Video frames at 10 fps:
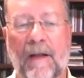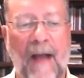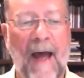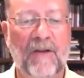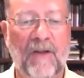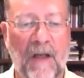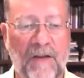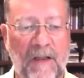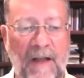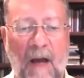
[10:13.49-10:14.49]
Not
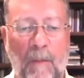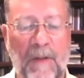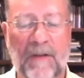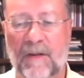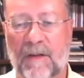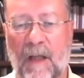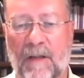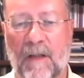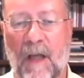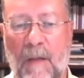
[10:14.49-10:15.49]
just in how business
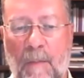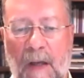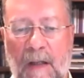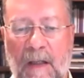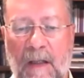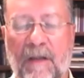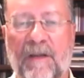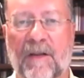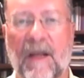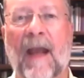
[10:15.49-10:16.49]
gets done, but in the
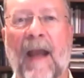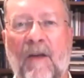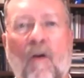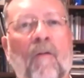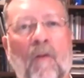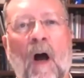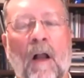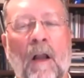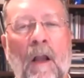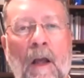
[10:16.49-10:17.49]
society overall,